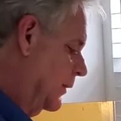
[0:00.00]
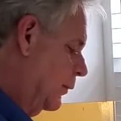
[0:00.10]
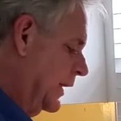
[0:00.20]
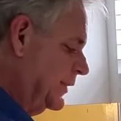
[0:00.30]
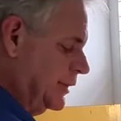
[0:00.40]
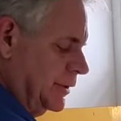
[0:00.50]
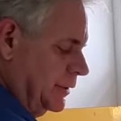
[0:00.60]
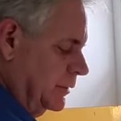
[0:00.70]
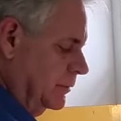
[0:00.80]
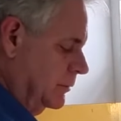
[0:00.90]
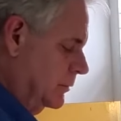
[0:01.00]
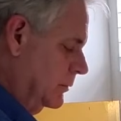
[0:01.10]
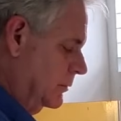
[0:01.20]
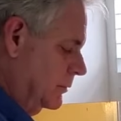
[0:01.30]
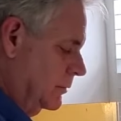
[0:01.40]
Which,
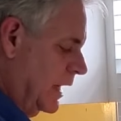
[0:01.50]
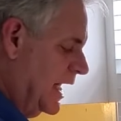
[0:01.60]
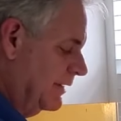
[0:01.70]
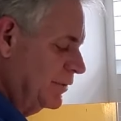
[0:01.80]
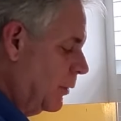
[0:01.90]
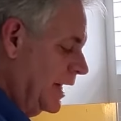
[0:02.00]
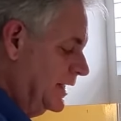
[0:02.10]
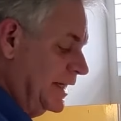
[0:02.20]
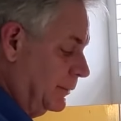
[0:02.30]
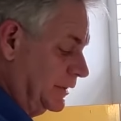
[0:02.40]
I have no idea